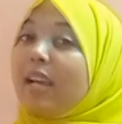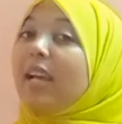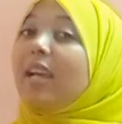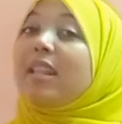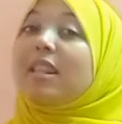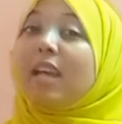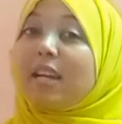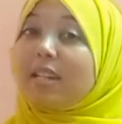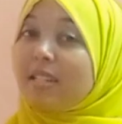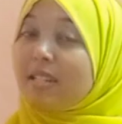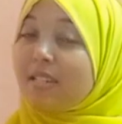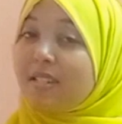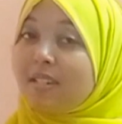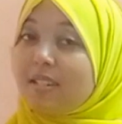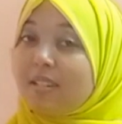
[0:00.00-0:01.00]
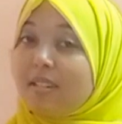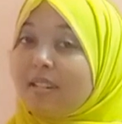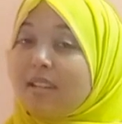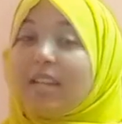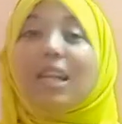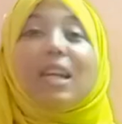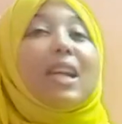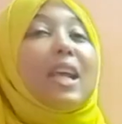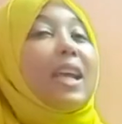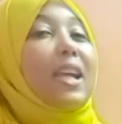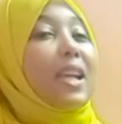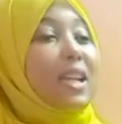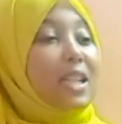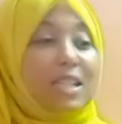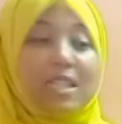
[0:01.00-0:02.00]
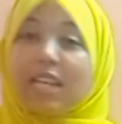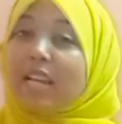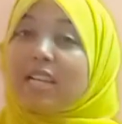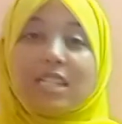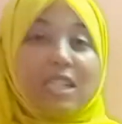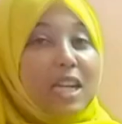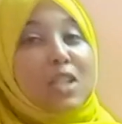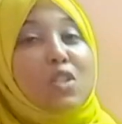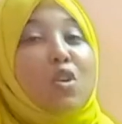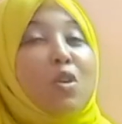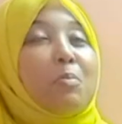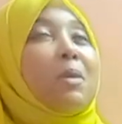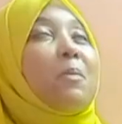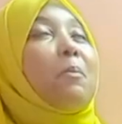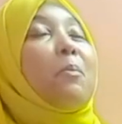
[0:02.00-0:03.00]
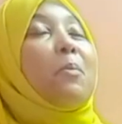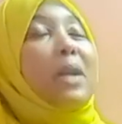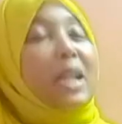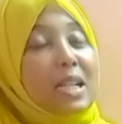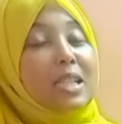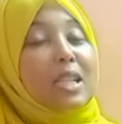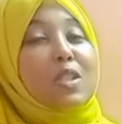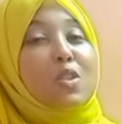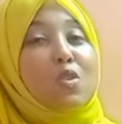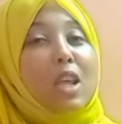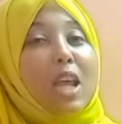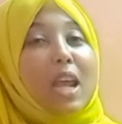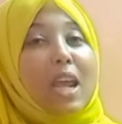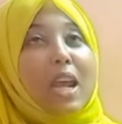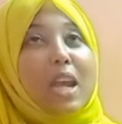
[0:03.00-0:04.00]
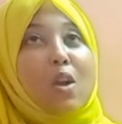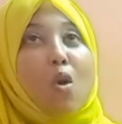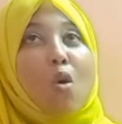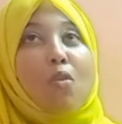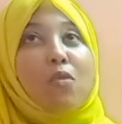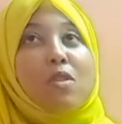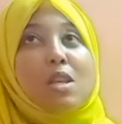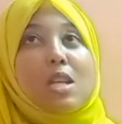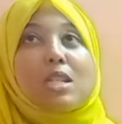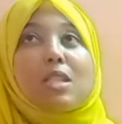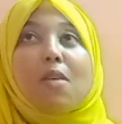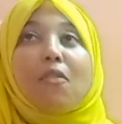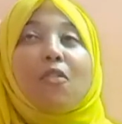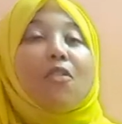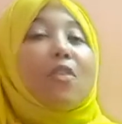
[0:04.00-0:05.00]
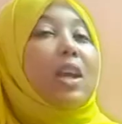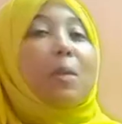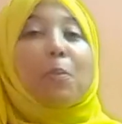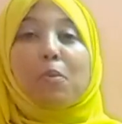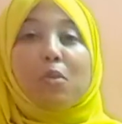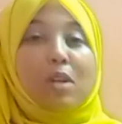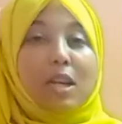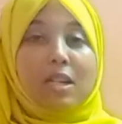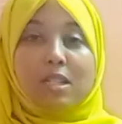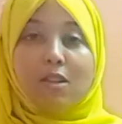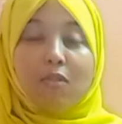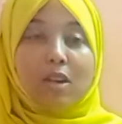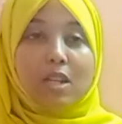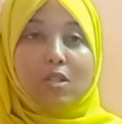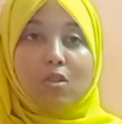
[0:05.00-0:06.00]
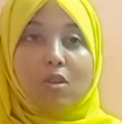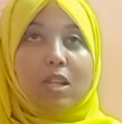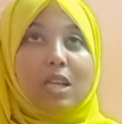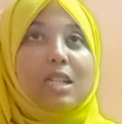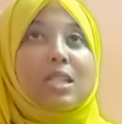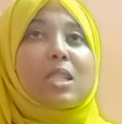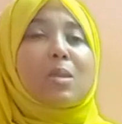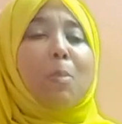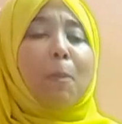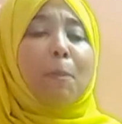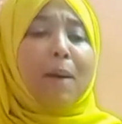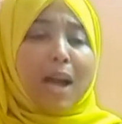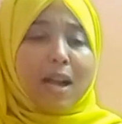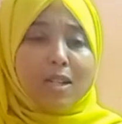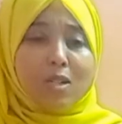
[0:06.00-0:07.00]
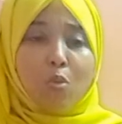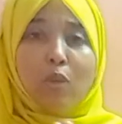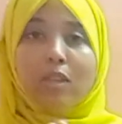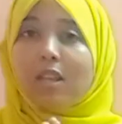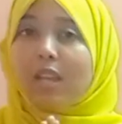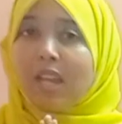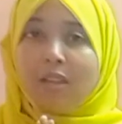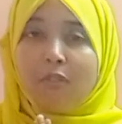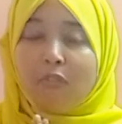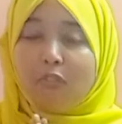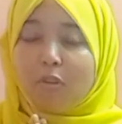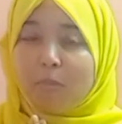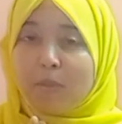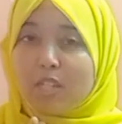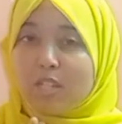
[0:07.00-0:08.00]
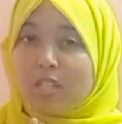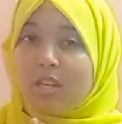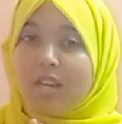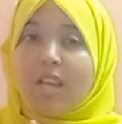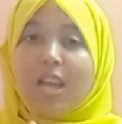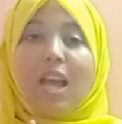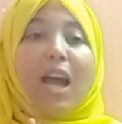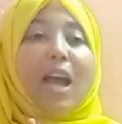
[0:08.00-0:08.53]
And that, ladies and gentlemen, brings us to the end of this very productive lesson. It's packed with information.